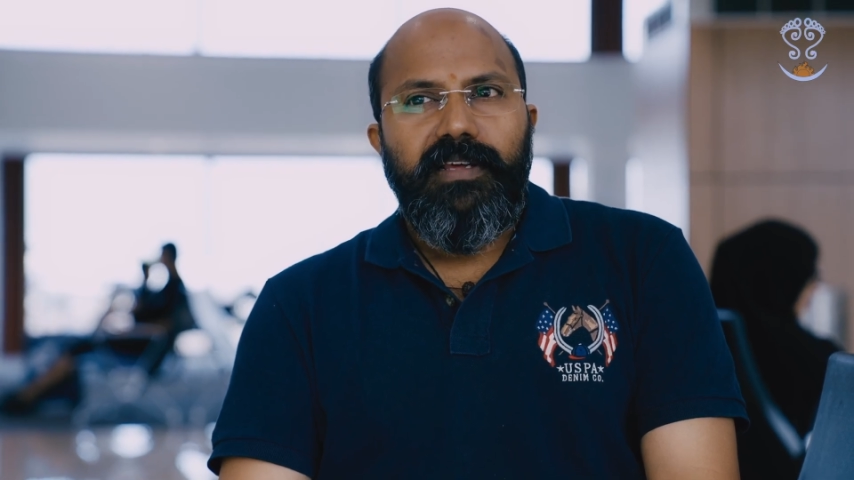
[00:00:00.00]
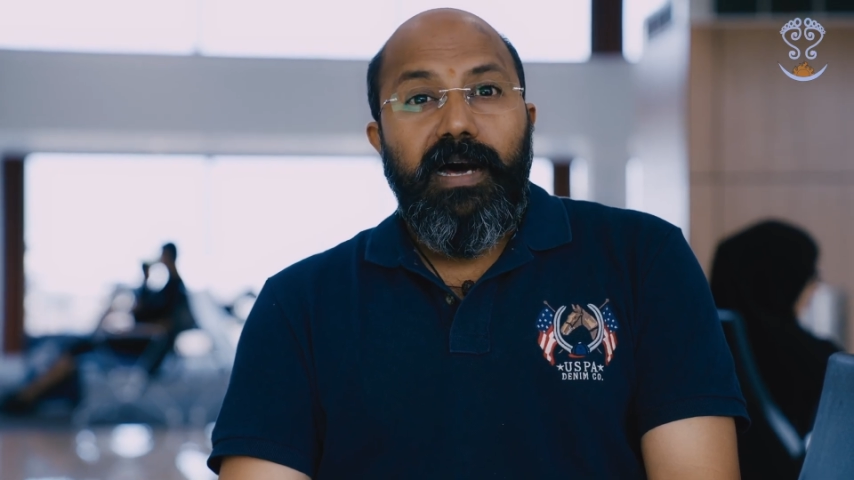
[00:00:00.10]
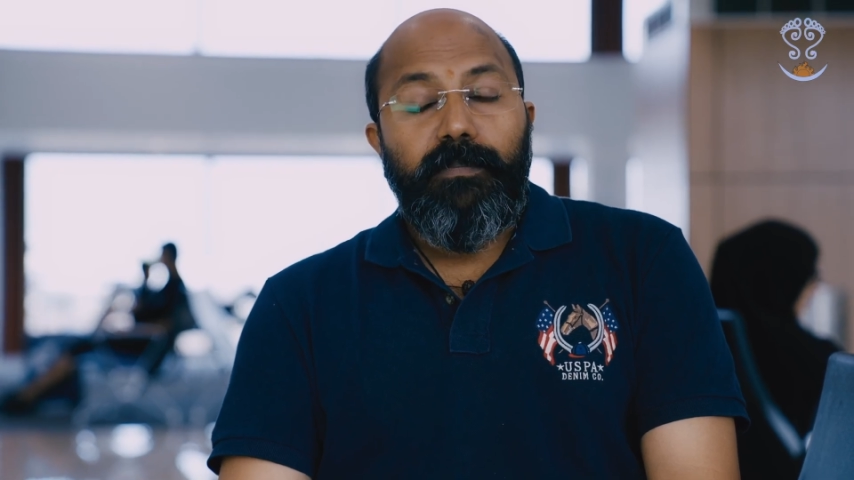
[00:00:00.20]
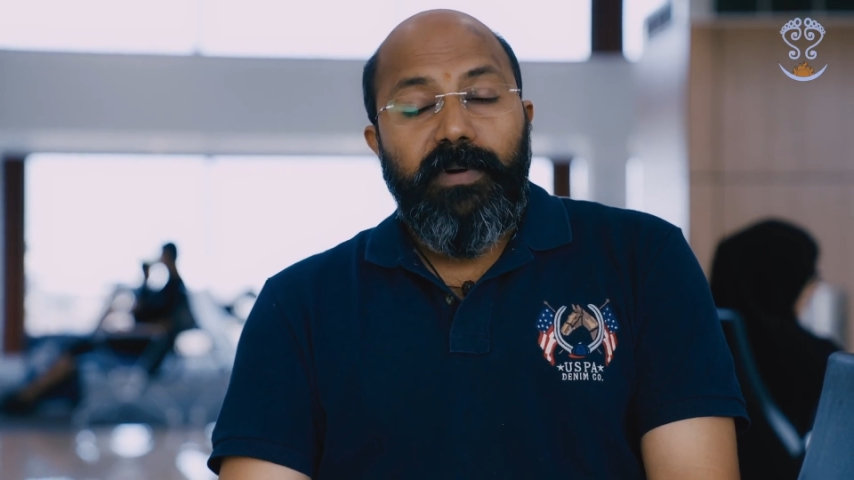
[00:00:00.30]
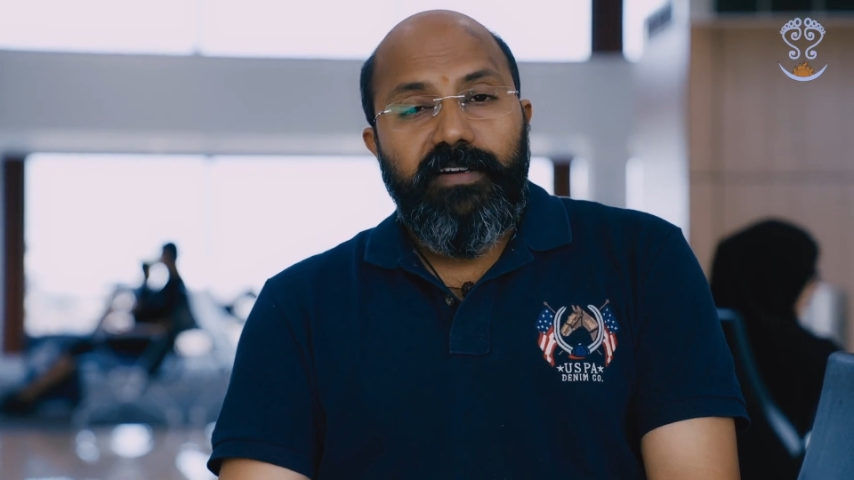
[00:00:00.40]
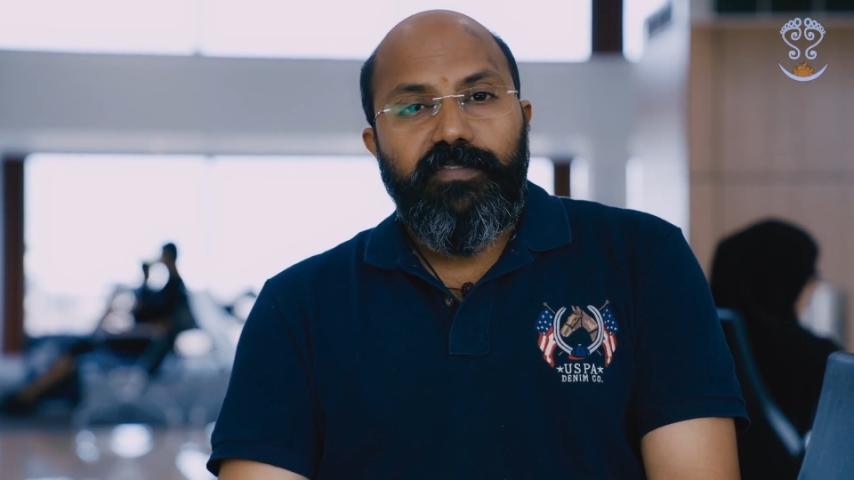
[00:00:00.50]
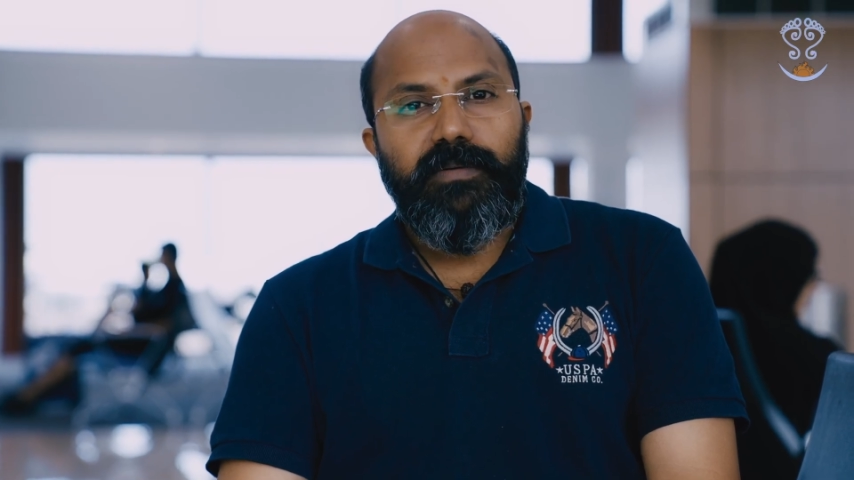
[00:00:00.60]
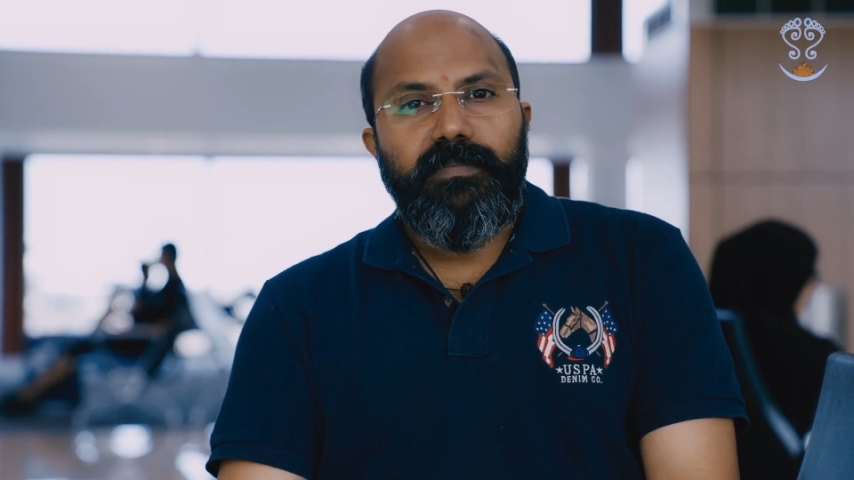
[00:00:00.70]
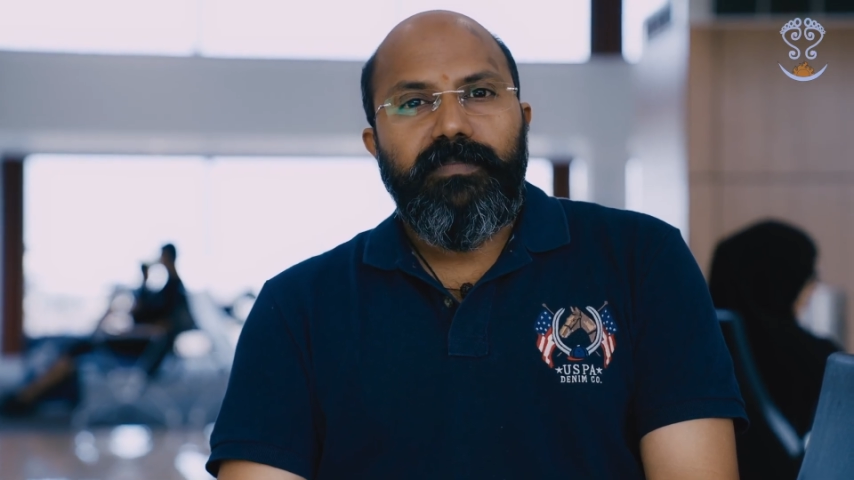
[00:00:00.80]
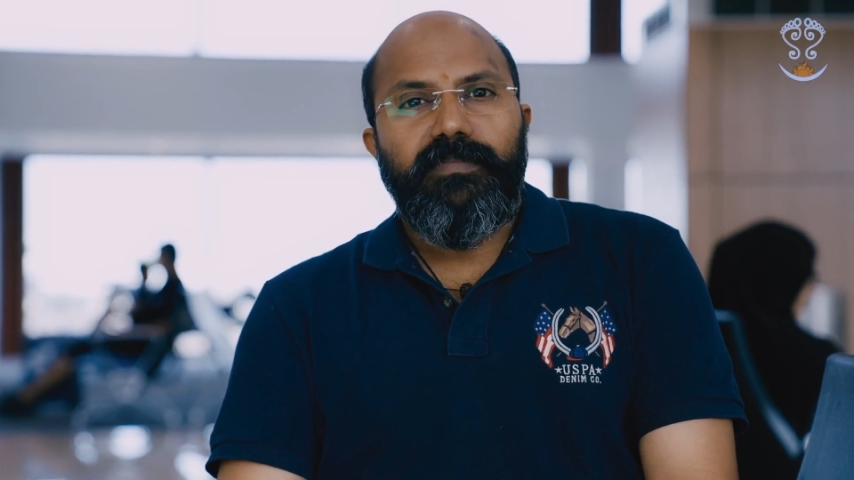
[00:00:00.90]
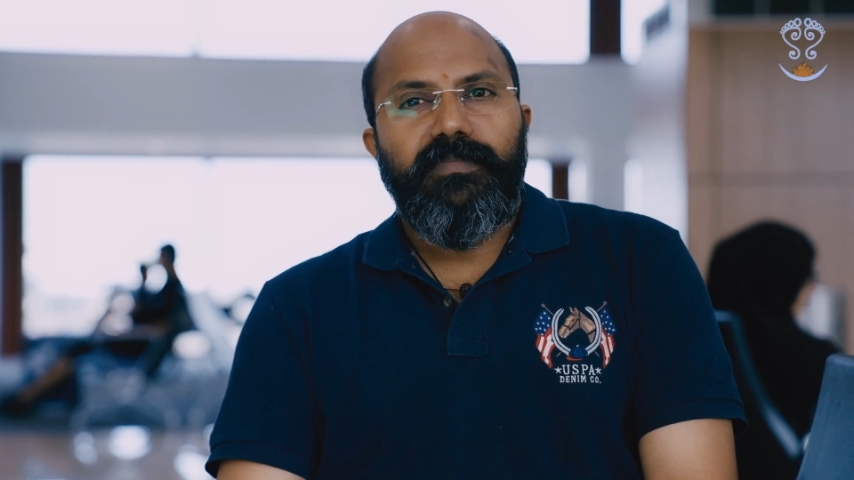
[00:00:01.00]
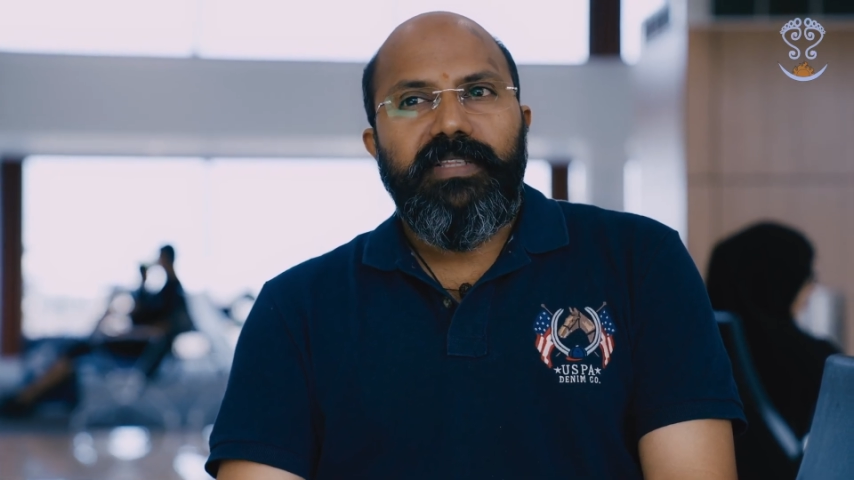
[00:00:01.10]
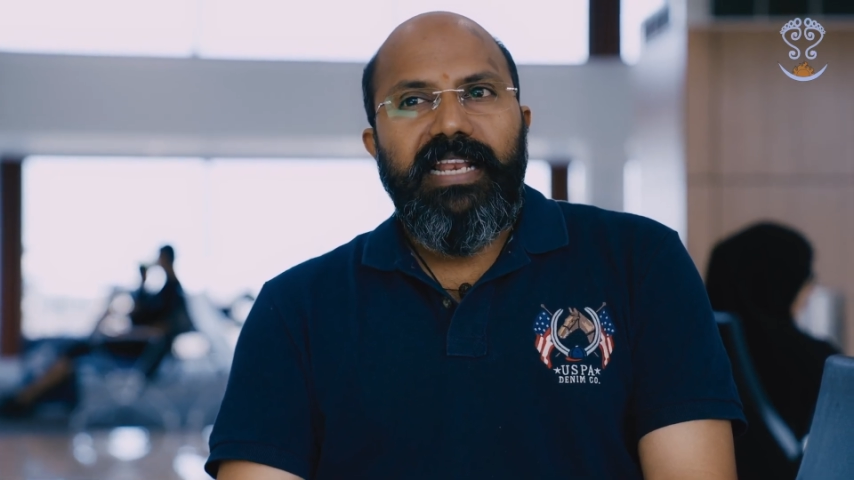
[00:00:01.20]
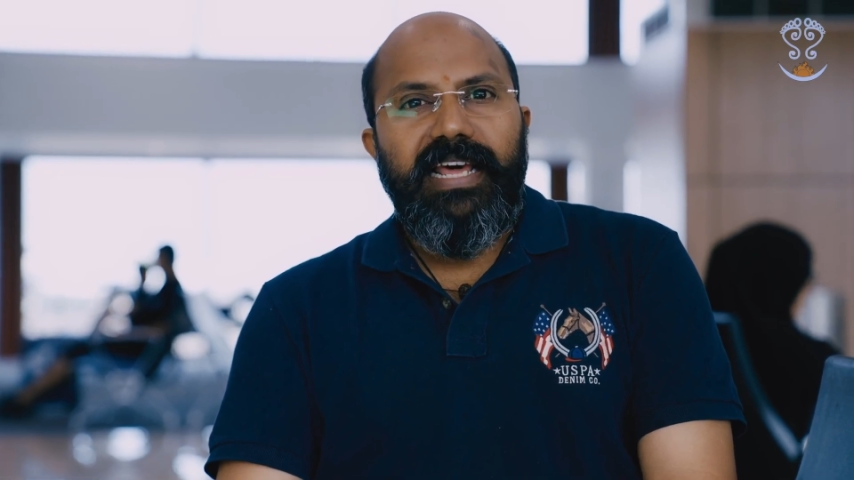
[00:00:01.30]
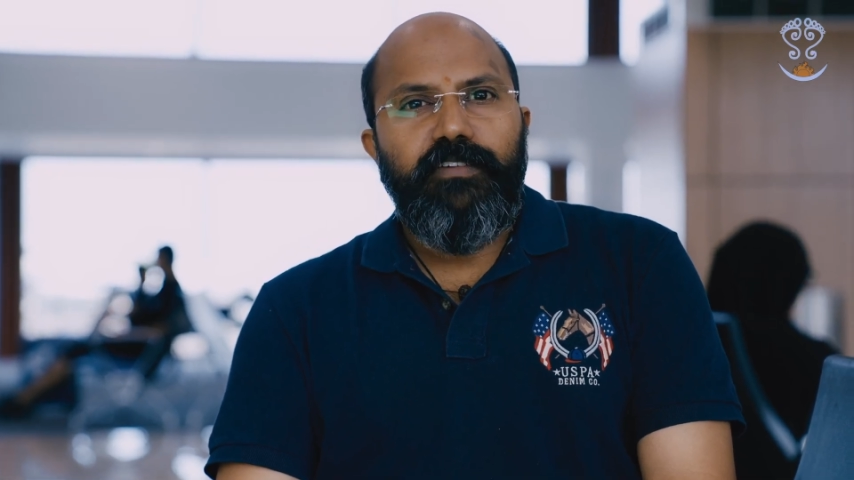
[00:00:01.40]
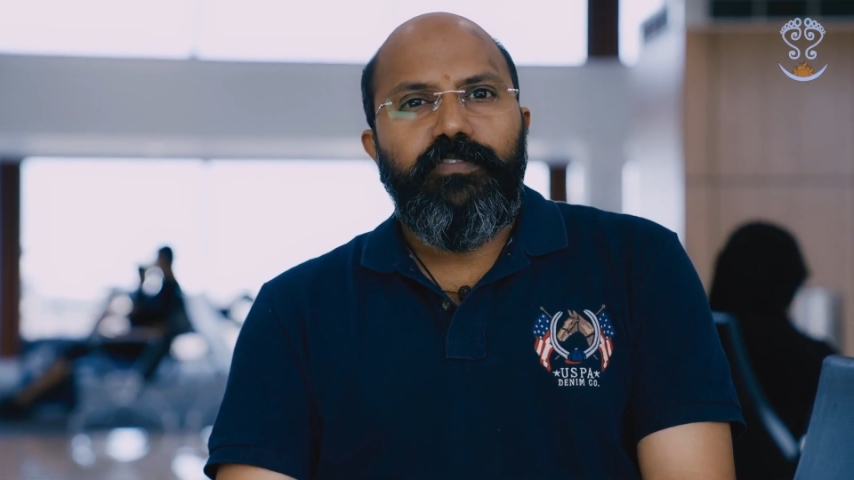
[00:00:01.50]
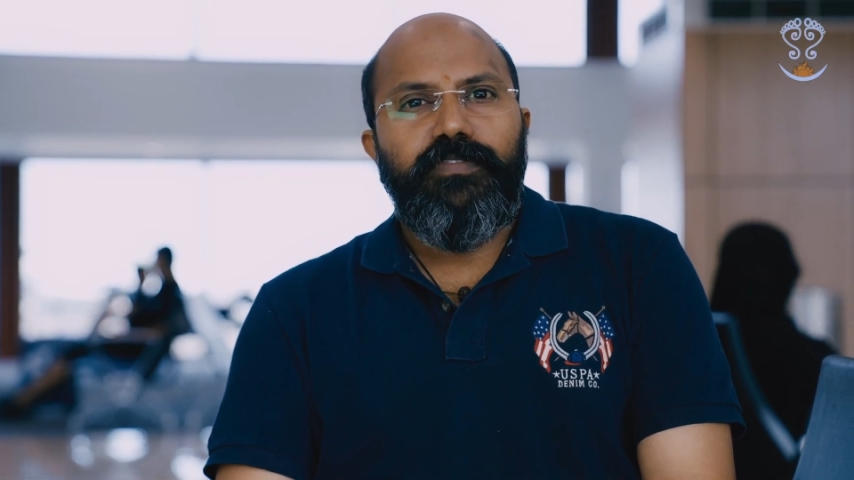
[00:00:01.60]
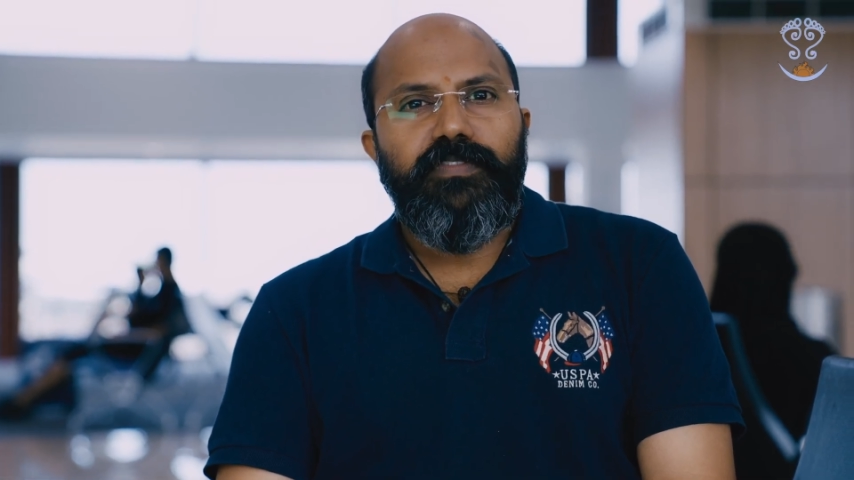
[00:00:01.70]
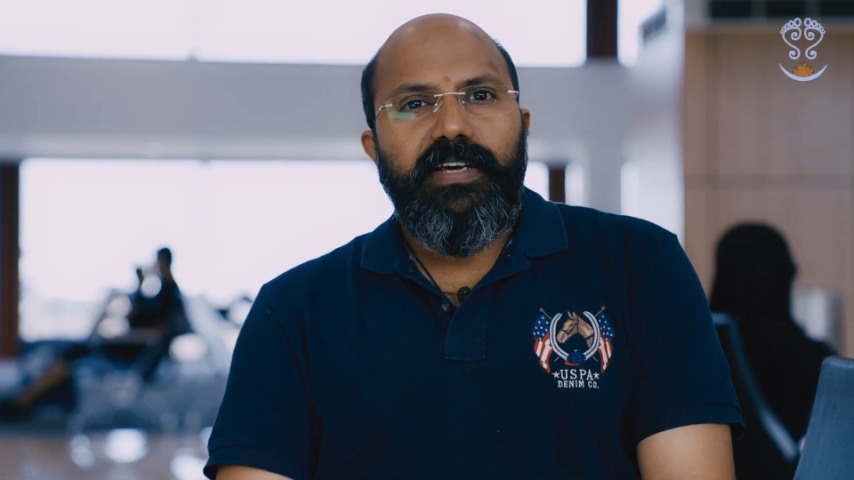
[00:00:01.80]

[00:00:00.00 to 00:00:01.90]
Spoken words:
apart from the life